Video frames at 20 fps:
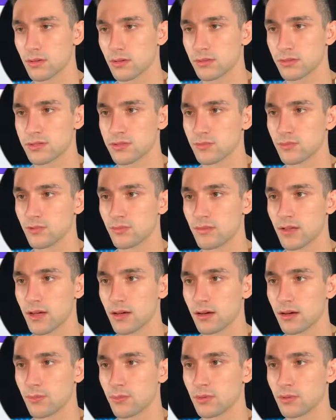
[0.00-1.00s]
Let's move
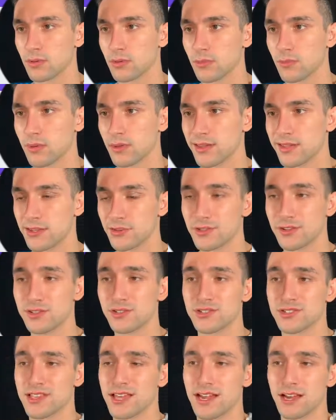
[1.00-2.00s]
that up a little bit. You can
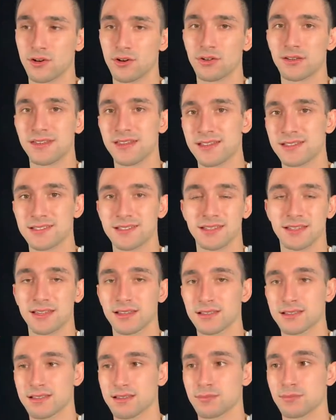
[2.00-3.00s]
use the arrow keys to
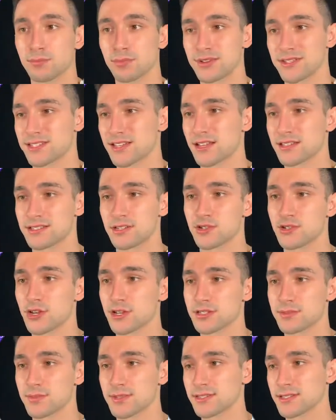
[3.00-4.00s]
get some precise
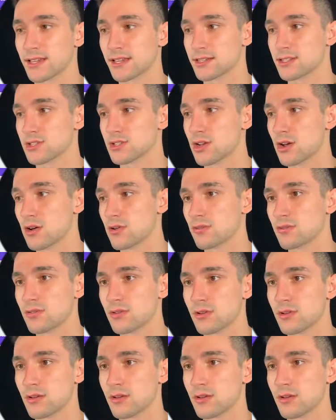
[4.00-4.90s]
adjustments like so.